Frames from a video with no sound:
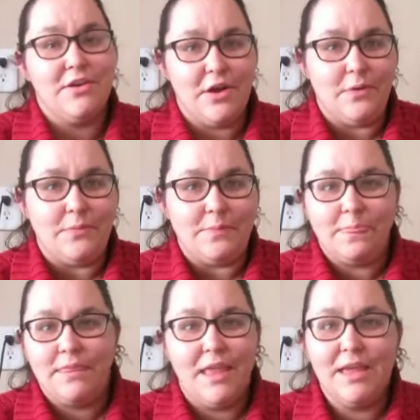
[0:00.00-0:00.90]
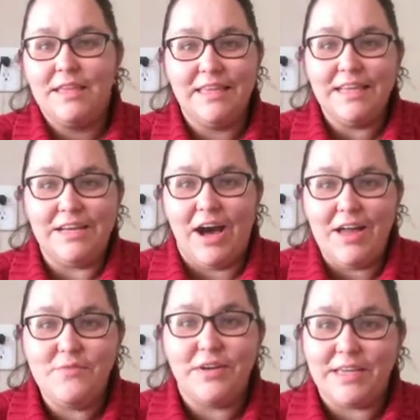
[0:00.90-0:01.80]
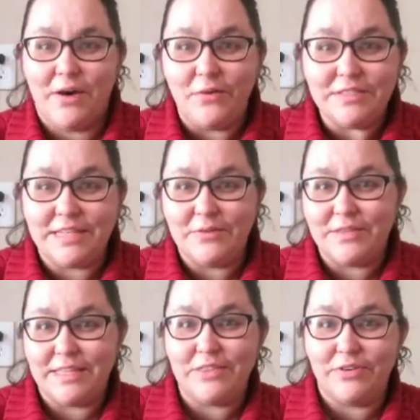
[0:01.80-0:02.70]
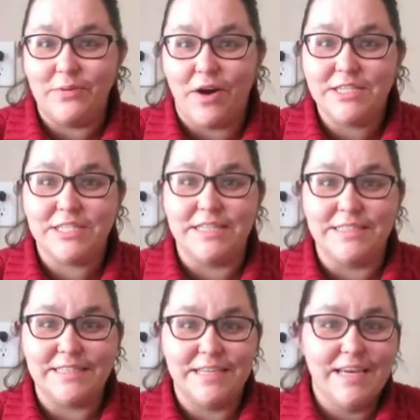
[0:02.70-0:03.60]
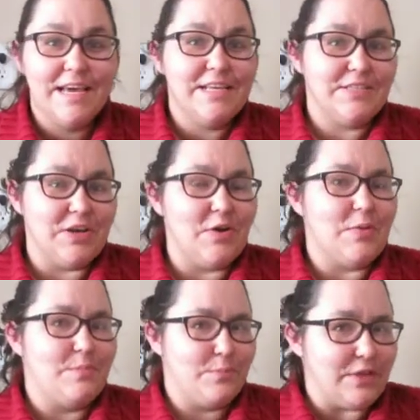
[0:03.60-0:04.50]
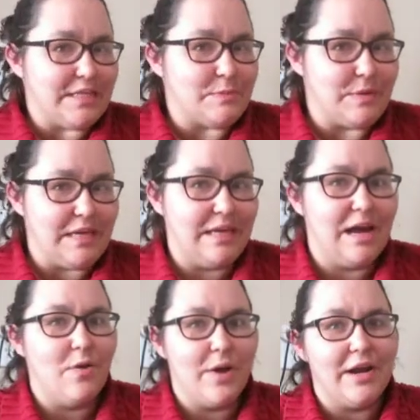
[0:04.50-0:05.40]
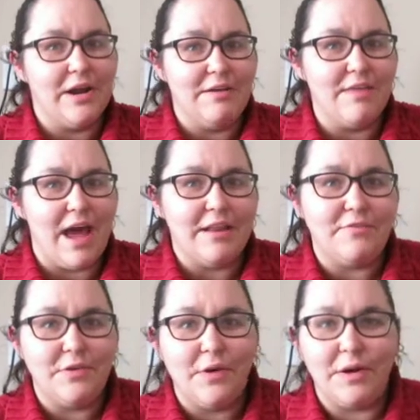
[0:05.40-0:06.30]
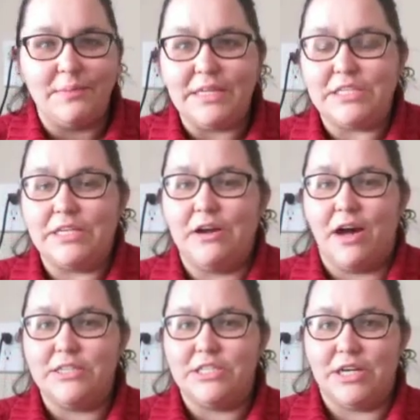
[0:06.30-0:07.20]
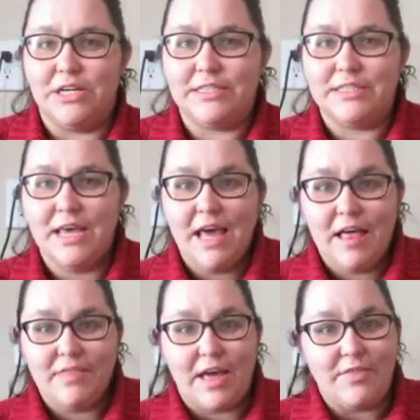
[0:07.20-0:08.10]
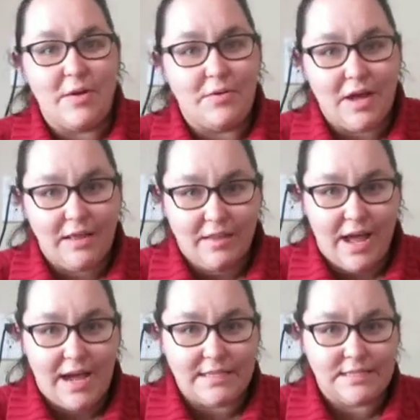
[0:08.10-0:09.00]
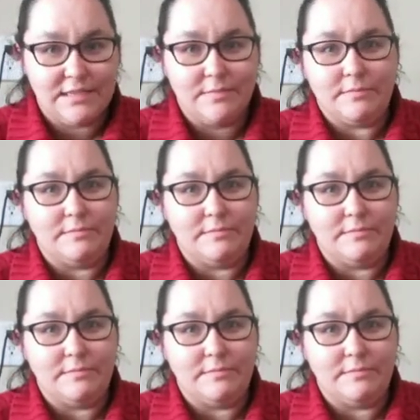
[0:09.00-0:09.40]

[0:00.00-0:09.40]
No. Cotton will get holes in it within 3 washes. So, please be aware of that if you are bleaching cotton shirts, that they will not last.